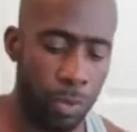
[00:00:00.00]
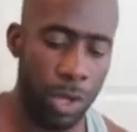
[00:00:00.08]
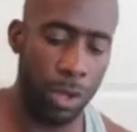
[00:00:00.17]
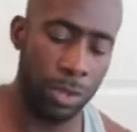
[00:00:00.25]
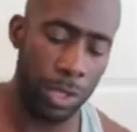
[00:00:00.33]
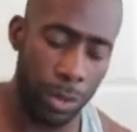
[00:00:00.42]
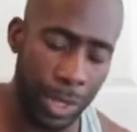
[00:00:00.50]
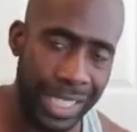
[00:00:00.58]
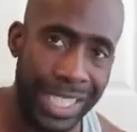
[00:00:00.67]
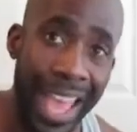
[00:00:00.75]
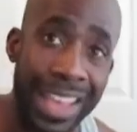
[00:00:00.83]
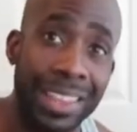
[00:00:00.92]
we don't know
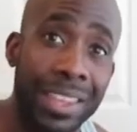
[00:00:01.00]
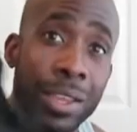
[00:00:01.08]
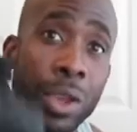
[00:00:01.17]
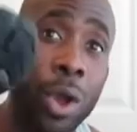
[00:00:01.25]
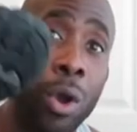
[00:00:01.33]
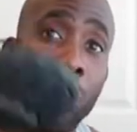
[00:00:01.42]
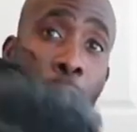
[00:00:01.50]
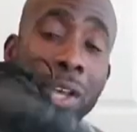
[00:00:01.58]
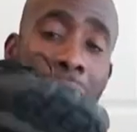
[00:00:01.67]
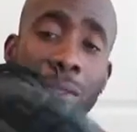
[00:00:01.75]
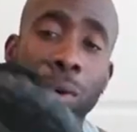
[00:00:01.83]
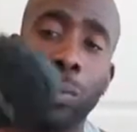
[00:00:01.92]
exactly
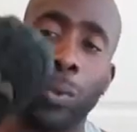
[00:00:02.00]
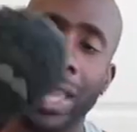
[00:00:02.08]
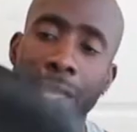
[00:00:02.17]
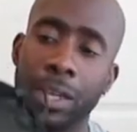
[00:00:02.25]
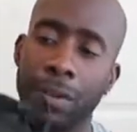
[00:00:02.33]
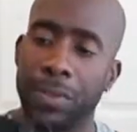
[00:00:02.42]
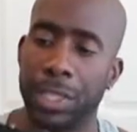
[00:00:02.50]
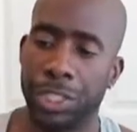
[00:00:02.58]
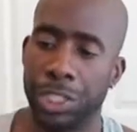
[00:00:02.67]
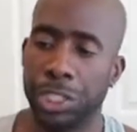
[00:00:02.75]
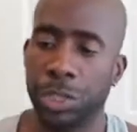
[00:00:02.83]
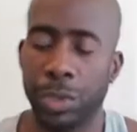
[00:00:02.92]
what the weight of
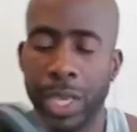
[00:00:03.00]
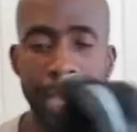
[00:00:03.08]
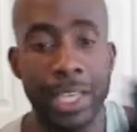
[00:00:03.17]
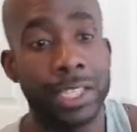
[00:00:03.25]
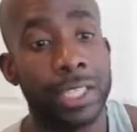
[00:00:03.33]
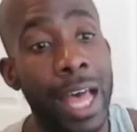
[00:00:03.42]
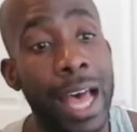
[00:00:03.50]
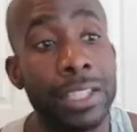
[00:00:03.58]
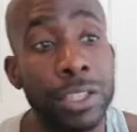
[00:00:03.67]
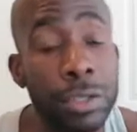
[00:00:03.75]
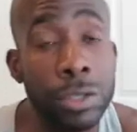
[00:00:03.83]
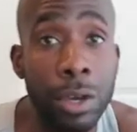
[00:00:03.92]
this shoe is.
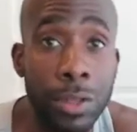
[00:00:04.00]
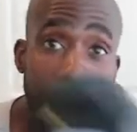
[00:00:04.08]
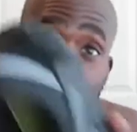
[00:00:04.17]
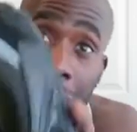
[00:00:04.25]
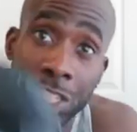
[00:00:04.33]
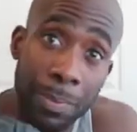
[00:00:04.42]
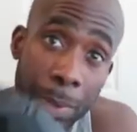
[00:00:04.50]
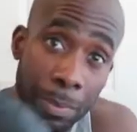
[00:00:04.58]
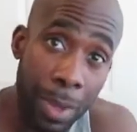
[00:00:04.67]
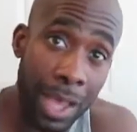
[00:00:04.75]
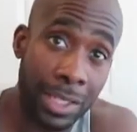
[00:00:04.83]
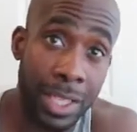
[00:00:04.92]
I do know that the
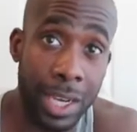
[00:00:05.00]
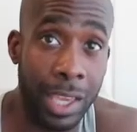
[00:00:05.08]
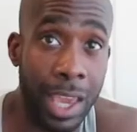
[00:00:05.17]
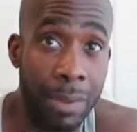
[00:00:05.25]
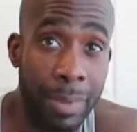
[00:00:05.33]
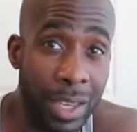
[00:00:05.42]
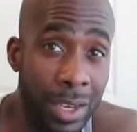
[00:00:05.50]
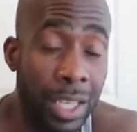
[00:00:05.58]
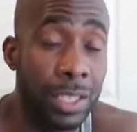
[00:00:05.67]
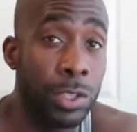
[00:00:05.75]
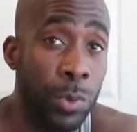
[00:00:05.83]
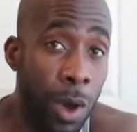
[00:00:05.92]
shipping box that it came in
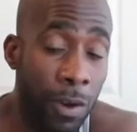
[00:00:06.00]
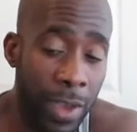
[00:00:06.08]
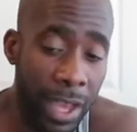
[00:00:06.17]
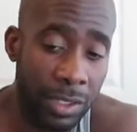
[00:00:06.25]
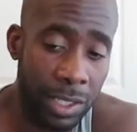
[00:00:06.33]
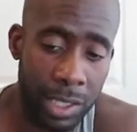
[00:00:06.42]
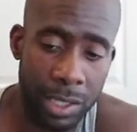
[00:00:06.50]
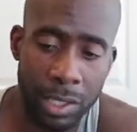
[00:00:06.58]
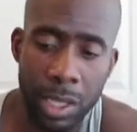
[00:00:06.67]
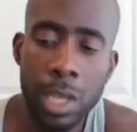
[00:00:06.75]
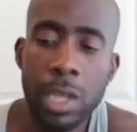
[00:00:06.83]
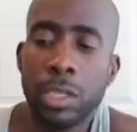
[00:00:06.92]
is 12
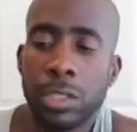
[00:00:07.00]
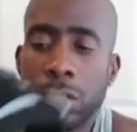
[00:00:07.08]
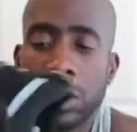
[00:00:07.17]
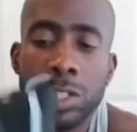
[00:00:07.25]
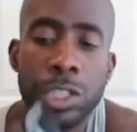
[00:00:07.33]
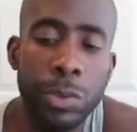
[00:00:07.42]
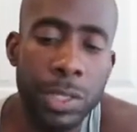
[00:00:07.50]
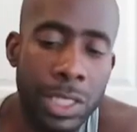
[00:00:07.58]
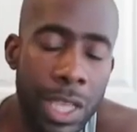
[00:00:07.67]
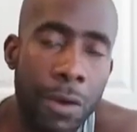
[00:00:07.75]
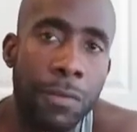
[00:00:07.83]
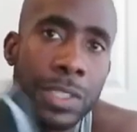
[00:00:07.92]
ounces. So the shoe
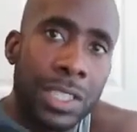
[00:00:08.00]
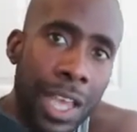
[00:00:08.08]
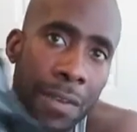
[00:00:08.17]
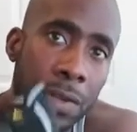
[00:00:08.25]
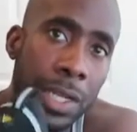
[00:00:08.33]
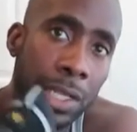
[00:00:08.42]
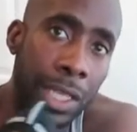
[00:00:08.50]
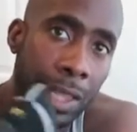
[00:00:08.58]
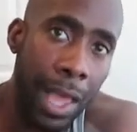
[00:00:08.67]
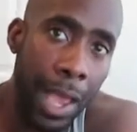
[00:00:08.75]
itself is definitely